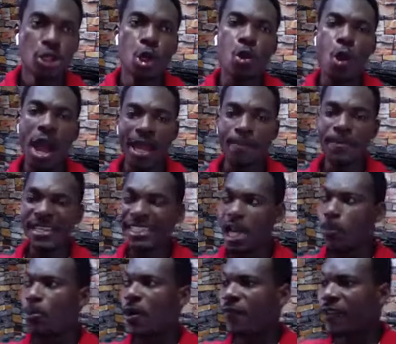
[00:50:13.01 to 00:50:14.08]
you go and meet
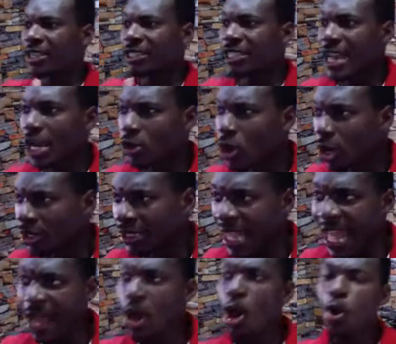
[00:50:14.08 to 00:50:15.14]
a professional
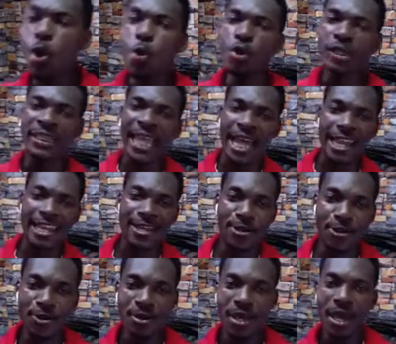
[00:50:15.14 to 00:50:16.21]
doctor who will tell
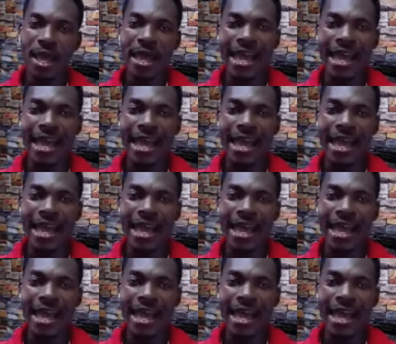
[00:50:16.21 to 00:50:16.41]
you,